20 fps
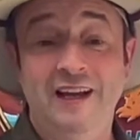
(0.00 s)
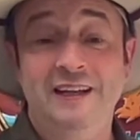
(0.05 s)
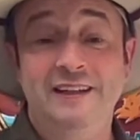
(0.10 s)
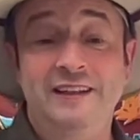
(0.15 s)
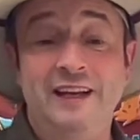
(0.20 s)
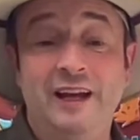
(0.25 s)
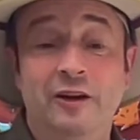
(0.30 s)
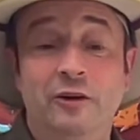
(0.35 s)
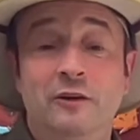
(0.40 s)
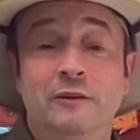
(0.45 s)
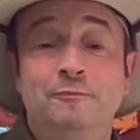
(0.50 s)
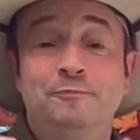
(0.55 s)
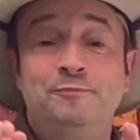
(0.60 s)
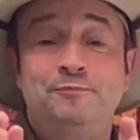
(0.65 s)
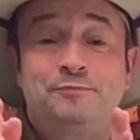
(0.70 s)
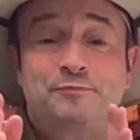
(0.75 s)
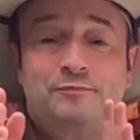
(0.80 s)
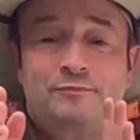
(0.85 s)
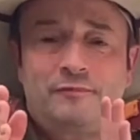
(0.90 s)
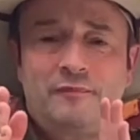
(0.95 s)
Now,
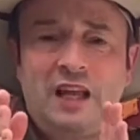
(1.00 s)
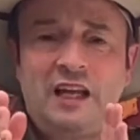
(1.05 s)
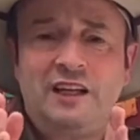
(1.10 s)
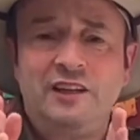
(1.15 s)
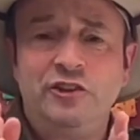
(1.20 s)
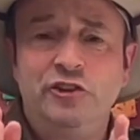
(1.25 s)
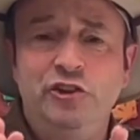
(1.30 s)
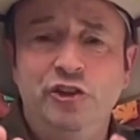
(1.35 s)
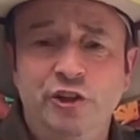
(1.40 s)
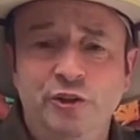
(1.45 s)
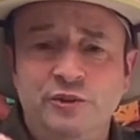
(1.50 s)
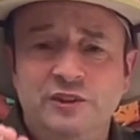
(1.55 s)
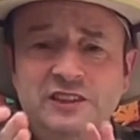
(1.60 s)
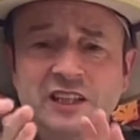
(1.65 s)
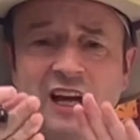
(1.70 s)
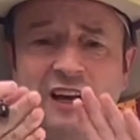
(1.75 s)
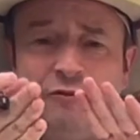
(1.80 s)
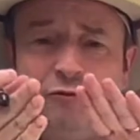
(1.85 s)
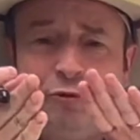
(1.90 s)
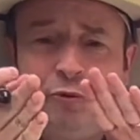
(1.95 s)
newts
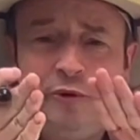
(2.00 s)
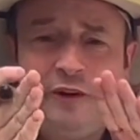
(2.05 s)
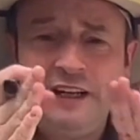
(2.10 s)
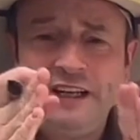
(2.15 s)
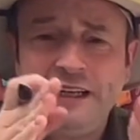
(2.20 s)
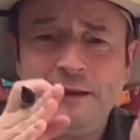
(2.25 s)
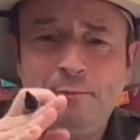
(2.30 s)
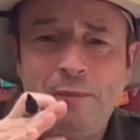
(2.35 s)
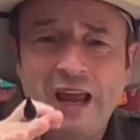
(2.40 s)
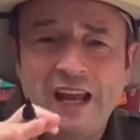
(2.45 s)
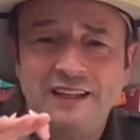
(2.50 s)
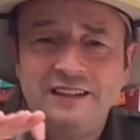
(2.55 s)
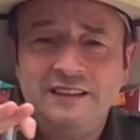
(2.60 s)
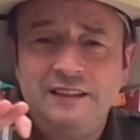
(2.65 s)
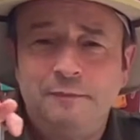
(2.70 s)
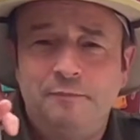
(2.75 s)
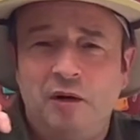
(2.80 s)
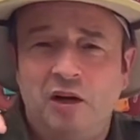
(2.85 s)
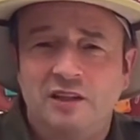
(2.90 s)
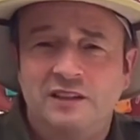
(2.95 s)
have really bendy
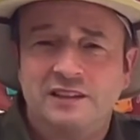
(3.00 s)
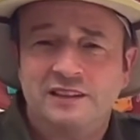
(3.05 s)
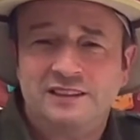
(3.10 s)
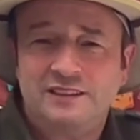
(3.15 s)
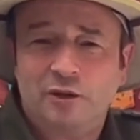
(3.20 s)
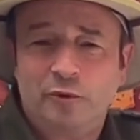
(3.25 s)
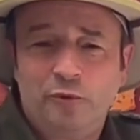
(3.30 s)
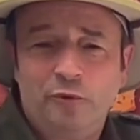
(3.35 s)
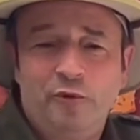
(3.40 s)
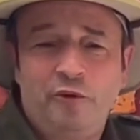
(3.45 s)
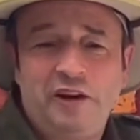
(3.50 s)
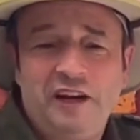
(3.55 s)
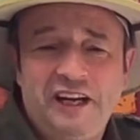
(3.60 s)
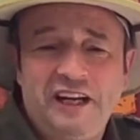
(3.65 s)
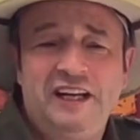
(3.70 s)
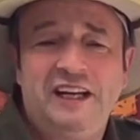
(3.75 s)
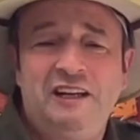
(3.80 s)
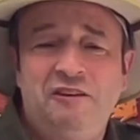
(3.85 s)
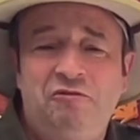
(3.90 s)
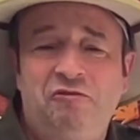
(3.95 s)
bodies. They're
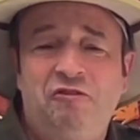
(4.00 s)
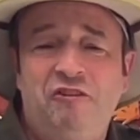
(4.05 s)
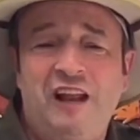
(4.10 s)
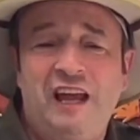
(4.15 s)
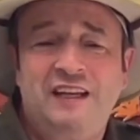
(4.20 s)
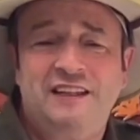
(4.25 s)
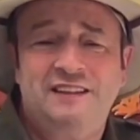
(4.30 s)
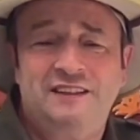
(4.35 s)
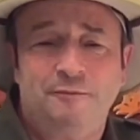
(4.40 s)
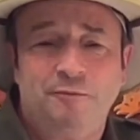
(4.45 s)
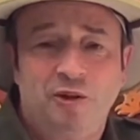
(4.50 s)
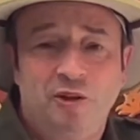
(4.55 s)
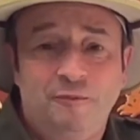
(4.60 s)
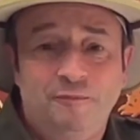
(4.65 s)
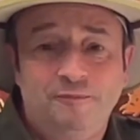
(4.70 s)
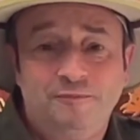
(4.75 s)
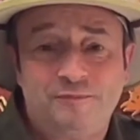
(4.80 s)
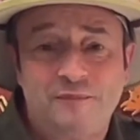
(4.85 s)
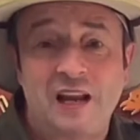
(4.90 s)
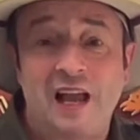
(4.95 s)
really flexible.
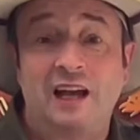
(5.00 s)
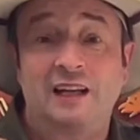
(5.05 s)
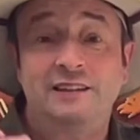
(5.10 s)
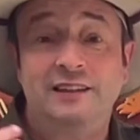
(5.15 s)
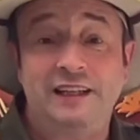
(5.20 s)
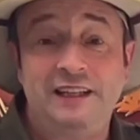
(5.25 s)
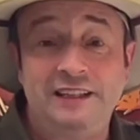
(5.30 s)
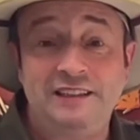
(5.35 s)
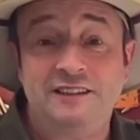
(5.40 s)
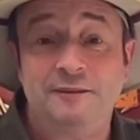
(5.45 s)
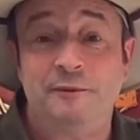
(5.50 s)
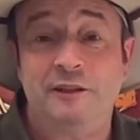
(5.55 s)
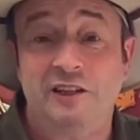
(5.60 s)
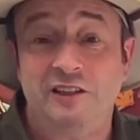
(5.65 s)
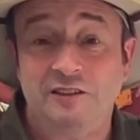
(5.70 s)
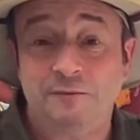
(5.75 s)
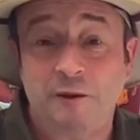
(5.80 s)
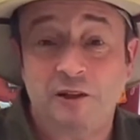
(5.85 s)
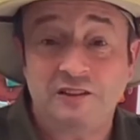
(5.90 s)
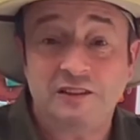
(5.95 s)
And they need to be, I
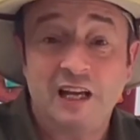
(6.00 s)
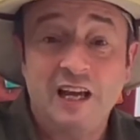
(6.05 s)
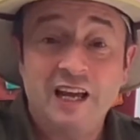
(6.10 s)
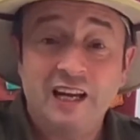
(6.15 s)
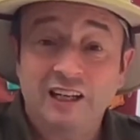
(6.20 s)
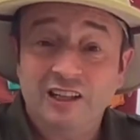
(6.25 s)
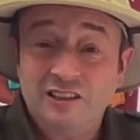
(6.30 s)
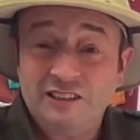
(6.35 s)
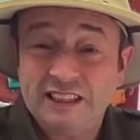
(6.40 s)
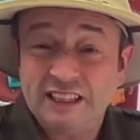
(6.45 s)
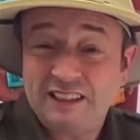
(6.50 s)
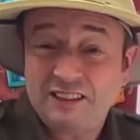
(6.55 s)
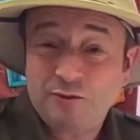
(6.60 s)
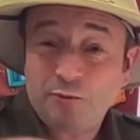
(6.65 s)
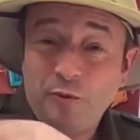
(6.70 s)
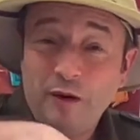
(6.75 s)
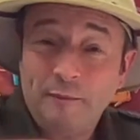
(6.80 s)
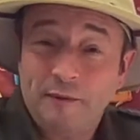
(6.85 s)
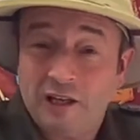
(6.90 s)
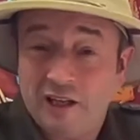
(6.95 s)
suppose, because they
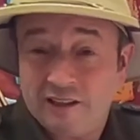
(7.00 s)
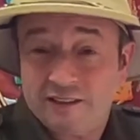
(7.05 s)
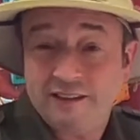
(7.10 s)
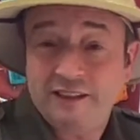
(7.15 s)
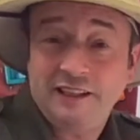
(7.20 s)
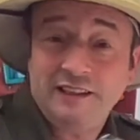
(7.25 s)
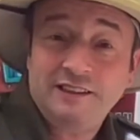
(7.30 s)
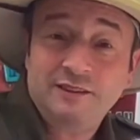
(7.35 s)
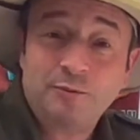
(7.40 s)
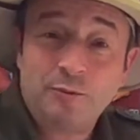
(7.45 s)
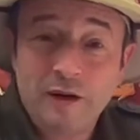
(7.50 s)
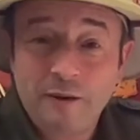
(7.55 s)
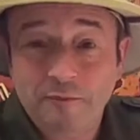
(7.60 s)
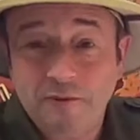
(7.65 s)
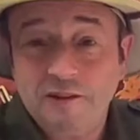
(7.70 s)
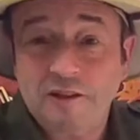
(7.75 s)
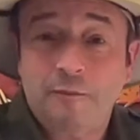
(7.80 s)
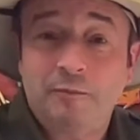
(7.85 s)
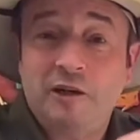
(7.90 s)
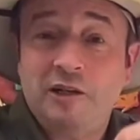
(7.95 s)
swim a lot, and they swim with
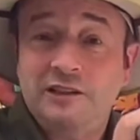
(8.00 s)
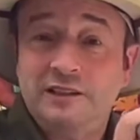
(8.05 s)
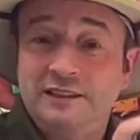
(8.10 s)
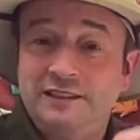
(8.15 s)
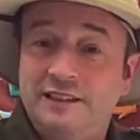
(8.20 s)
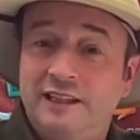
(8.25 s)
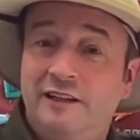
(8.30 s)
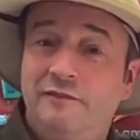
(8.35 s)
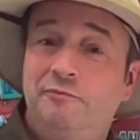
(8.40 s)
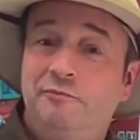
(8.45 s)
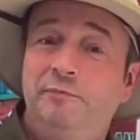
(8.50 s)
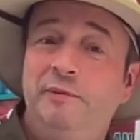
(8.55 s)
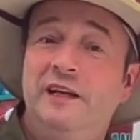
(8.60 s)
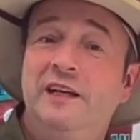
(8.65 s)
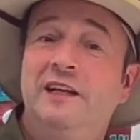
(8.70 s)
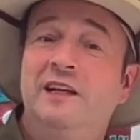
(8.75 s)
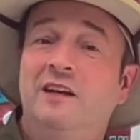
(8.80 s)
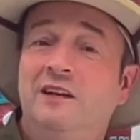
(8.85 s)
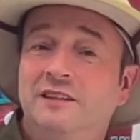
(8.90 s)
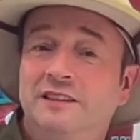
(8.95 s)
their bodies, and they have big
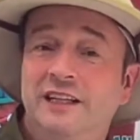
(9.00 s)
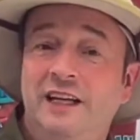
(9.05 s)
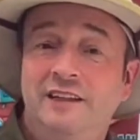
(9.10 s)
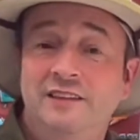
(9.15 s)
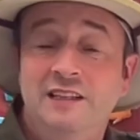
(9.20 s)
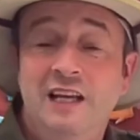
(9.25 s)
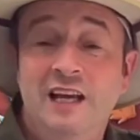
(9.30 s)
long tails.